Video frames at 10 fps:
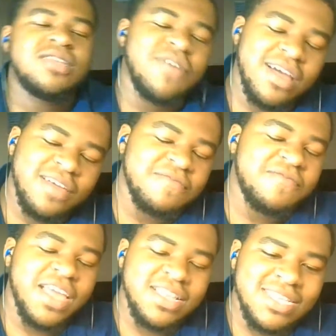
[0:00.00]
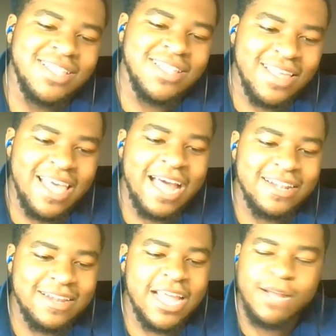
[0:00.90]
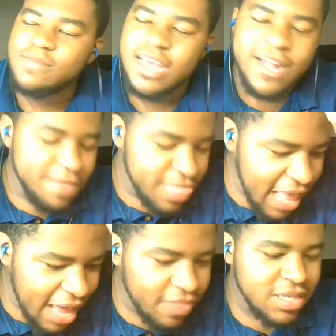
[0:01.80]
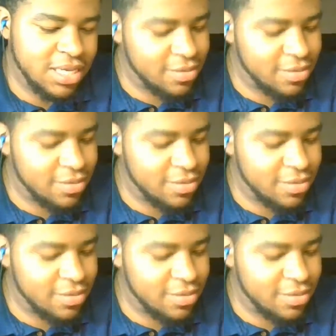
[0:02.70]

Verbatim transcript: fucking face in the goddamn, not this